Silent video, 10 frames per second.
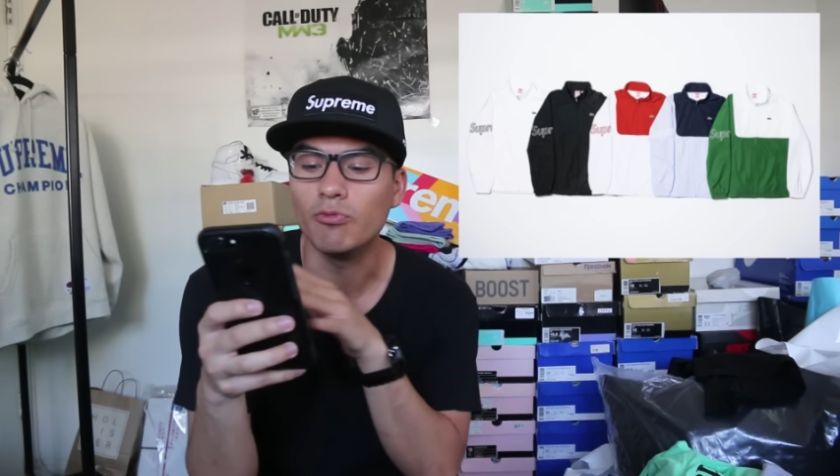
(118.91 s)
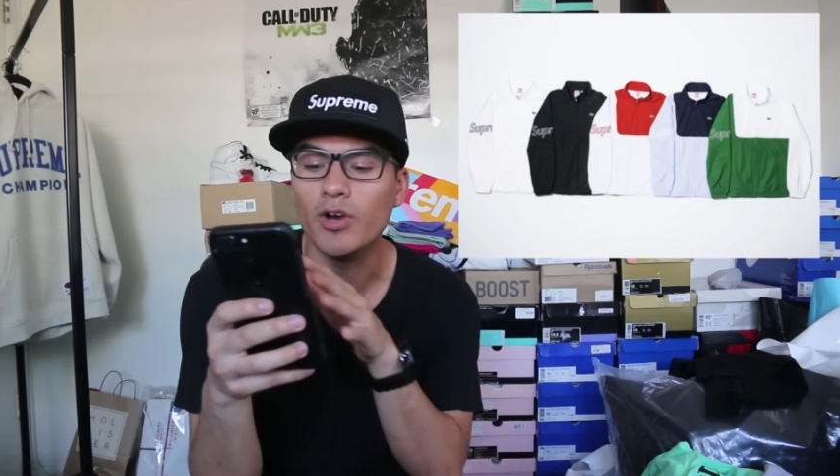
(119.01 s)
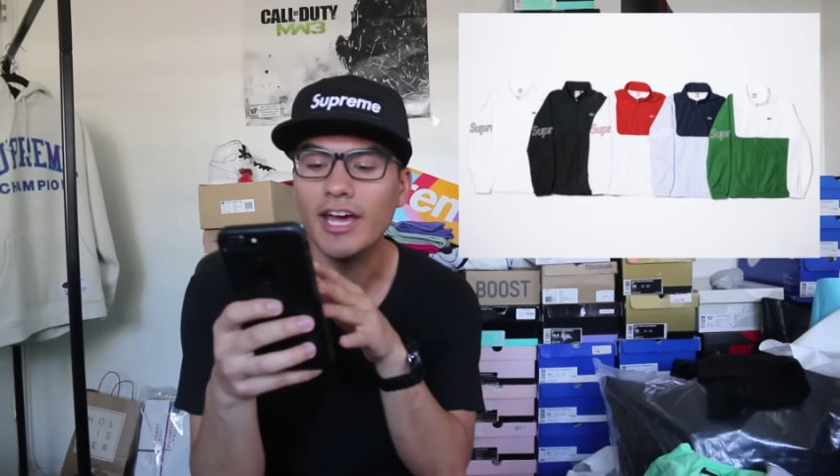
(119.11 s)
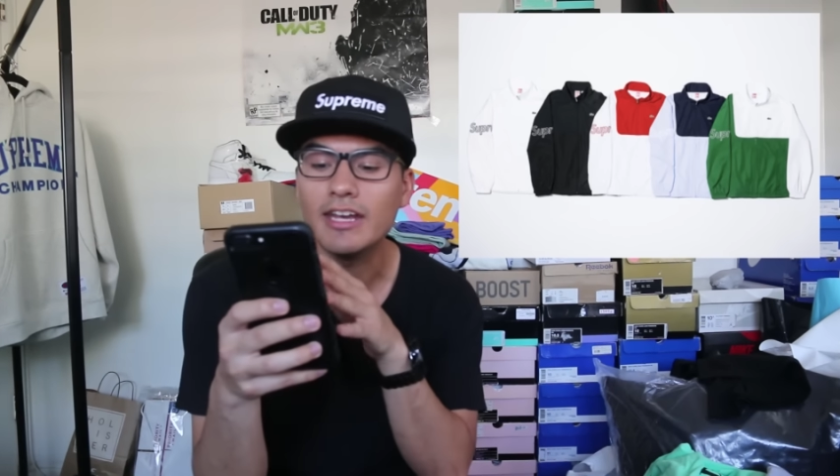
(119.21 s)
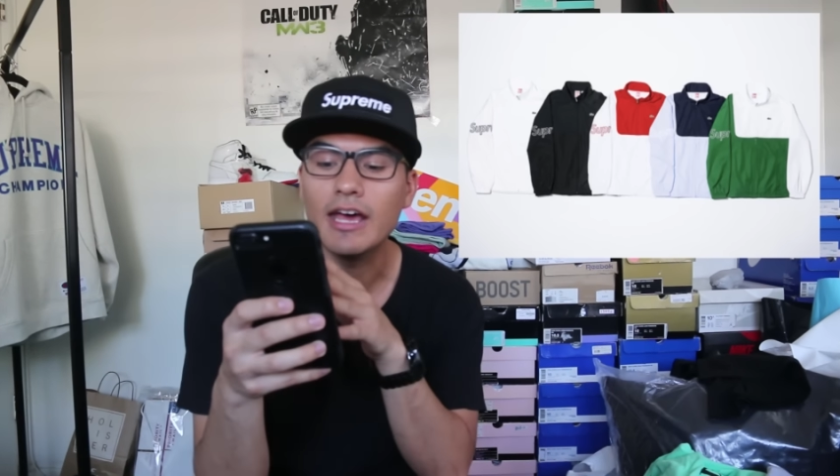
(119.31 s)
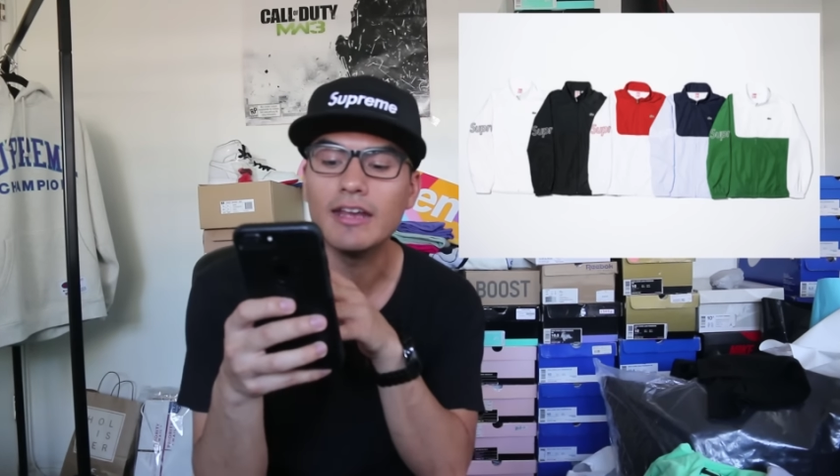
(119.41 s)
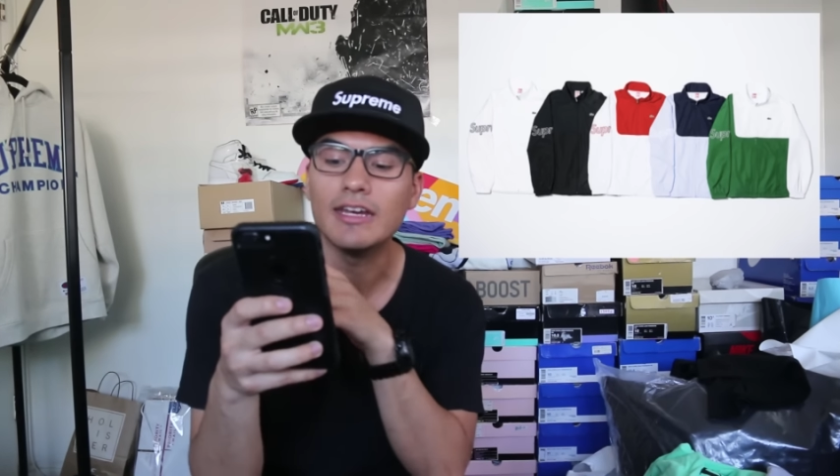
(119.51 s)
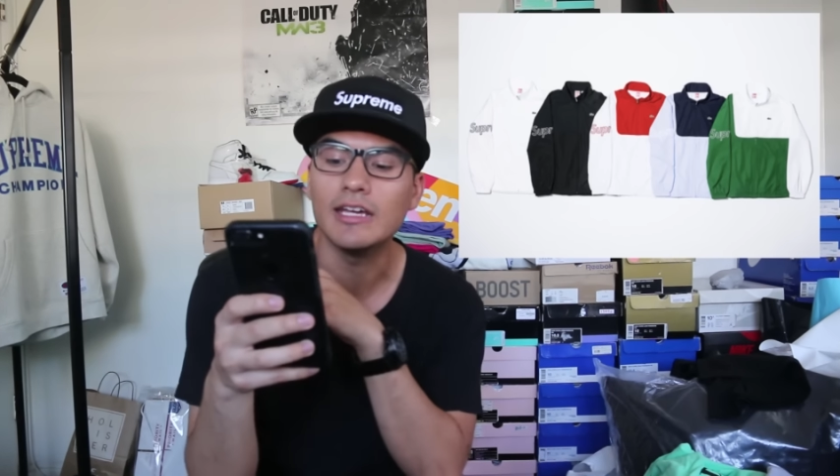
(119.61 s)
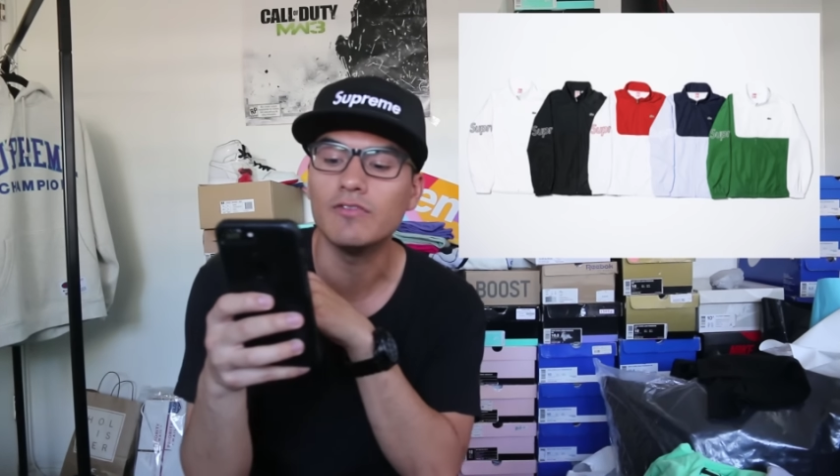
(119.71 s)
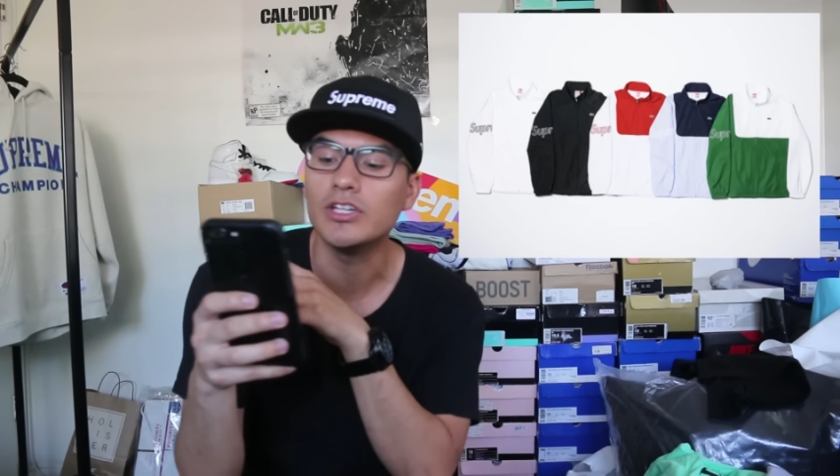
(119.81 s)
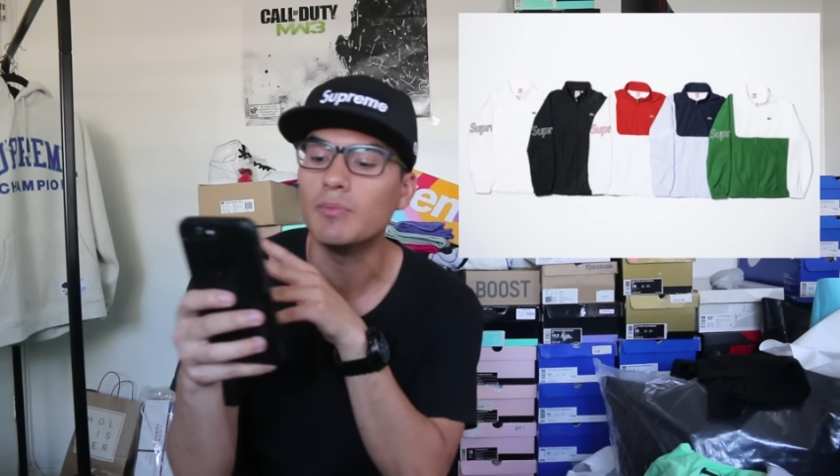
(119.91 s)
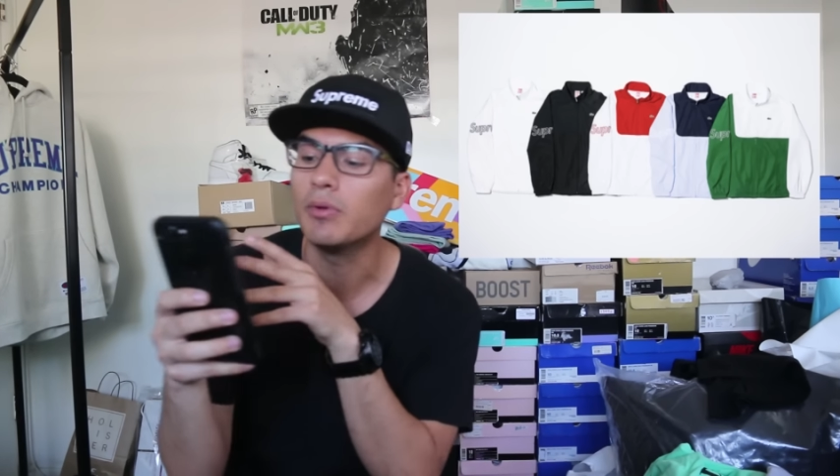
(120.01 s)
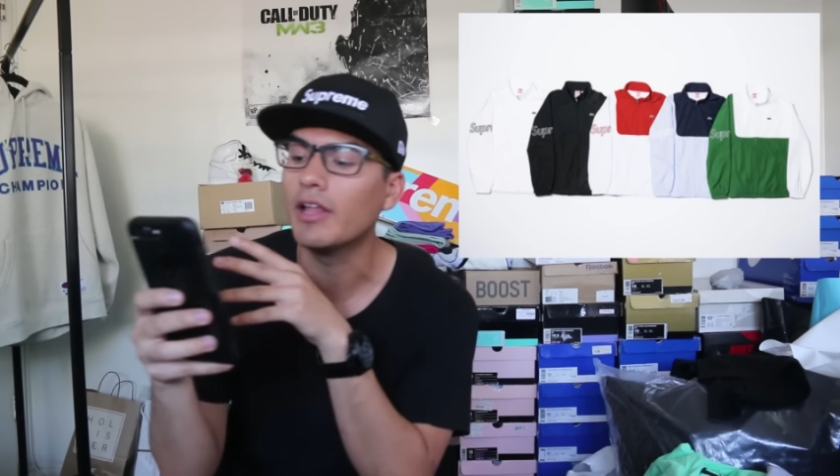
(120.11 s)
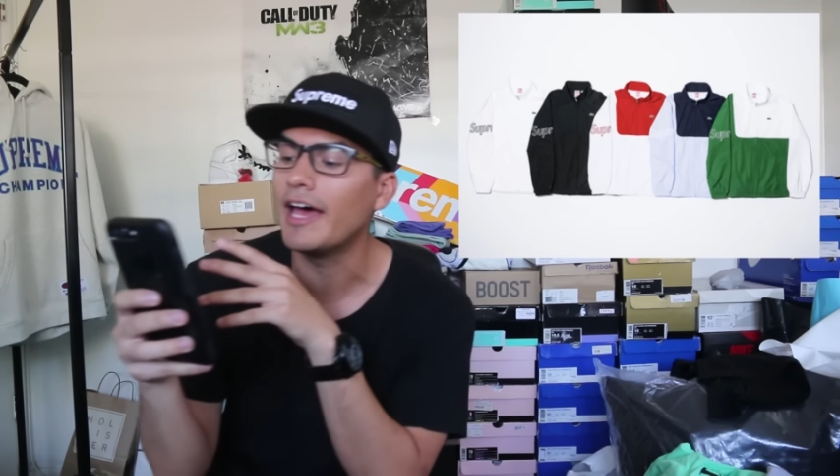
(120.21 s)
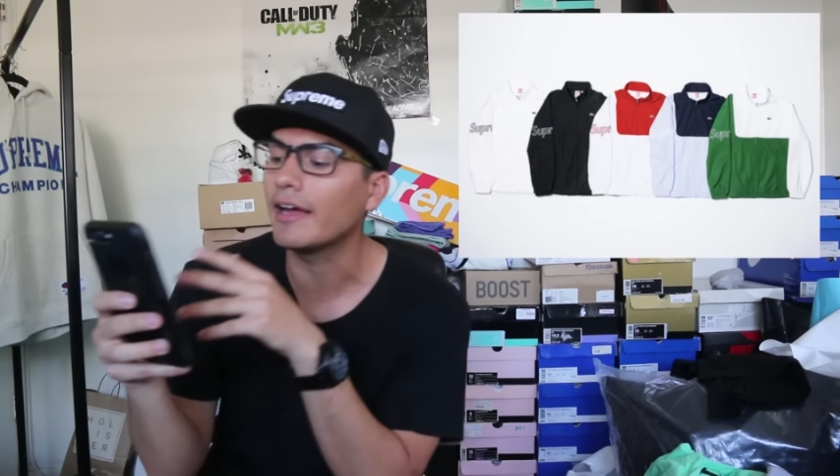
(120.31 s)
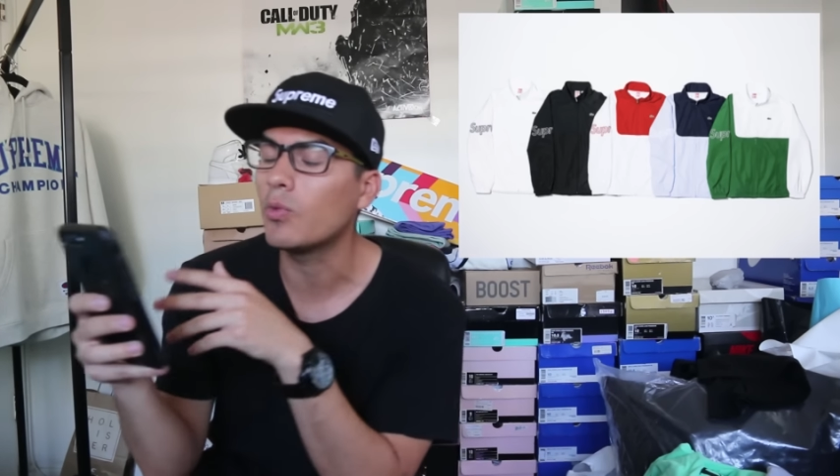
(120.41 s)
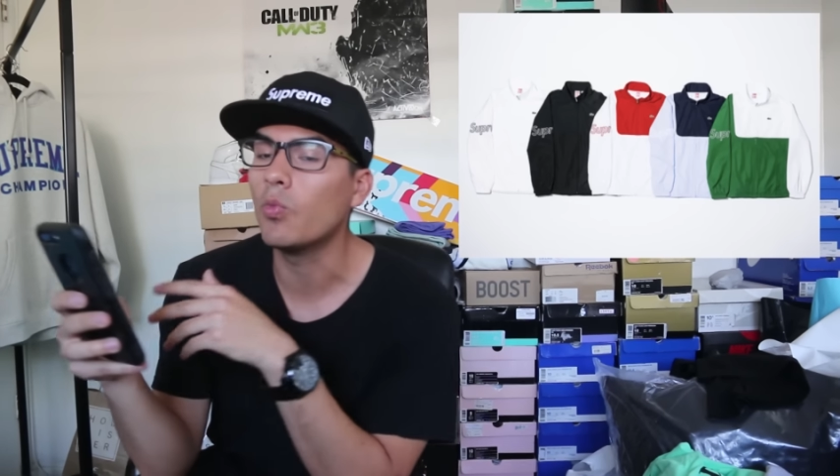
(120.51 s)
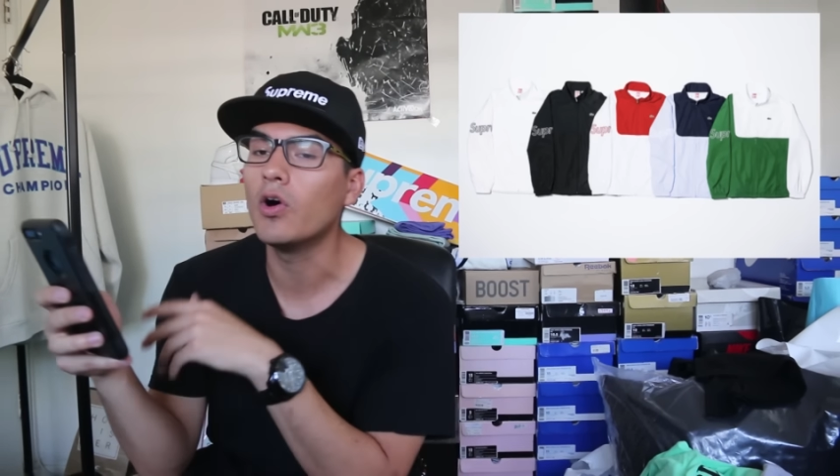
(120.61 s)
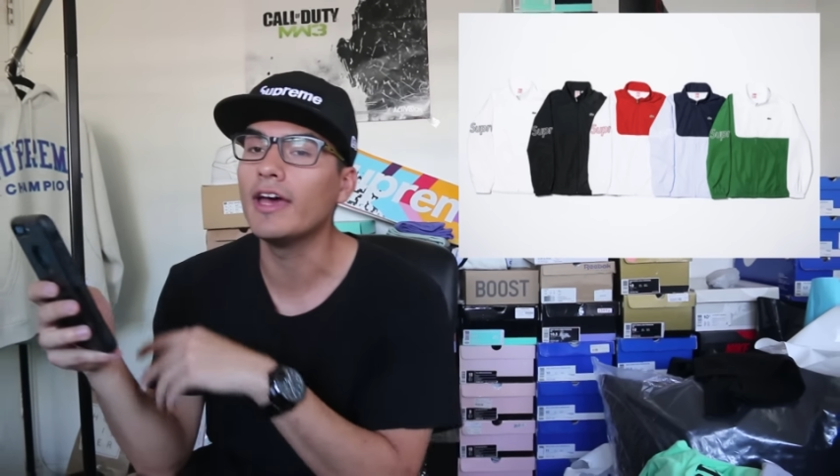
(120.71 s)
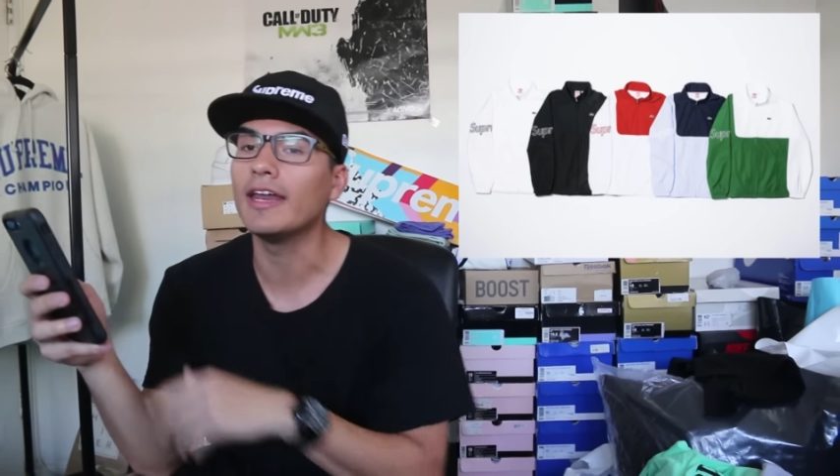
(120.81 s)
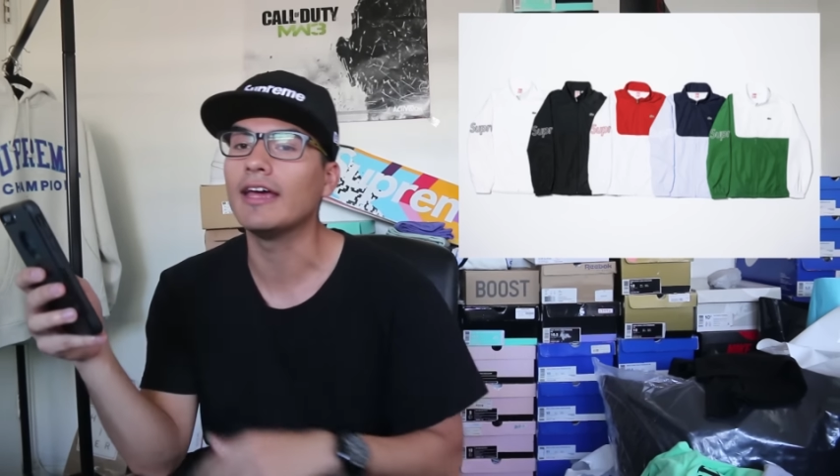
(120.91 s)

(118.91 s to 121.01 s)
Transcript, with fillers: Red, navy, black, white,